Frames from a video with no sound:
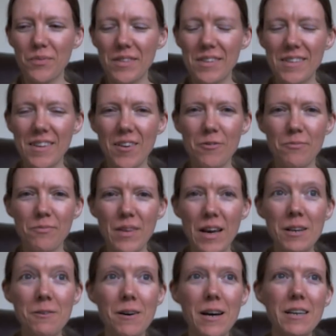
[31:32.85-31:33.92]
So
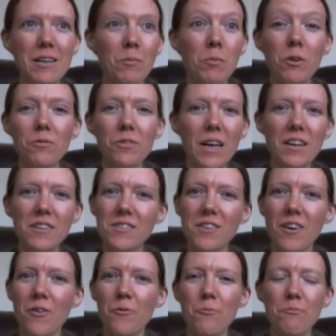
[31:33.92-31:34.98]
anyway, I'm loving it,
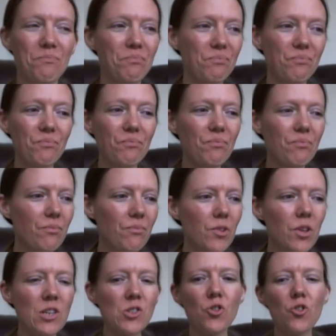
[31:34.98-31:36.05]
so
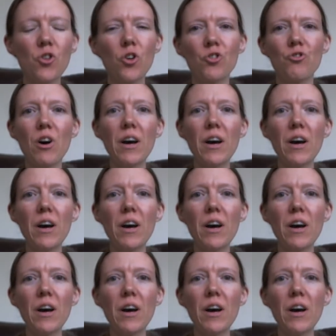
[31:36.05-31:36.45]
it's all good.